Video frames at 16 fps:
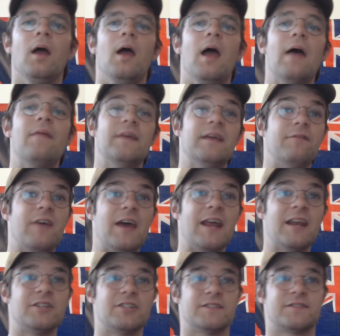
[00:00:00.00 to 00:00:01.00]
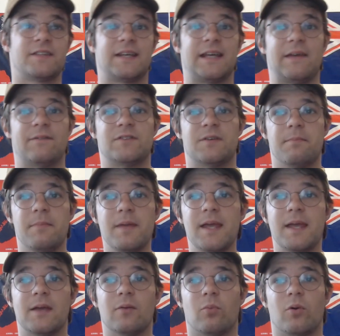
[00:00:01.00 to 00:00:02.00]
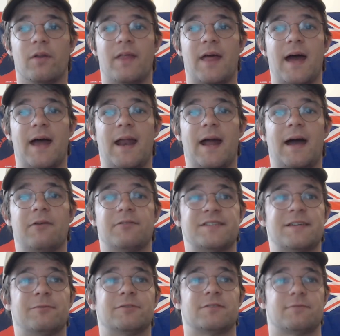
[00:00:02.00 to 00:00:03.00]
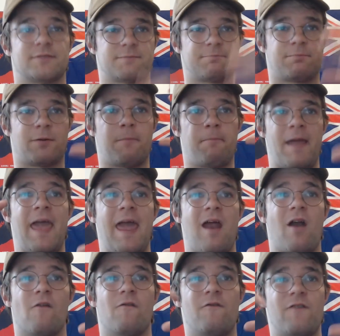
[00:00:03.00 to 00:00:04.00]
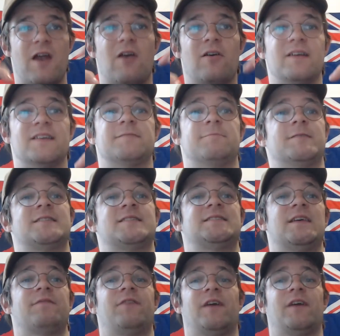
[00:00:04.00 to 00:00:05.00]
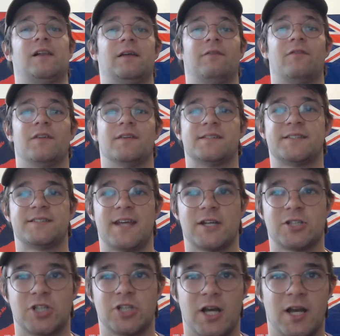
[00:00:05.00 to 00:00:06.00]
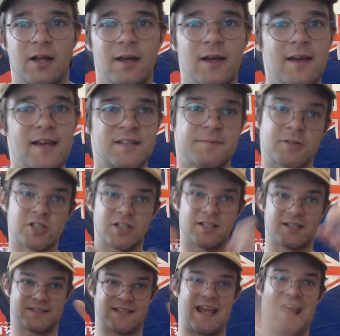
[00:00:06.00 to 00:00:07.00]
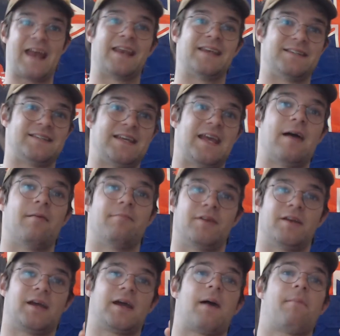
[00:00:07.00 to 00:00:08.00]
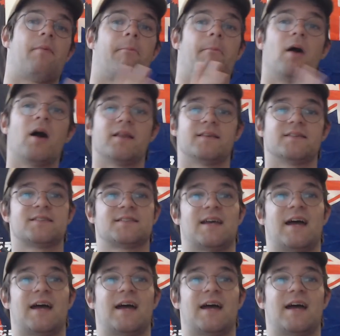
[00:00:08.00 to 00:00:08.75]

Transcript: And the advantages that gave to me were that I was able to just prepare very specifically for this session, especially because I hadn't DM'd in a couple months.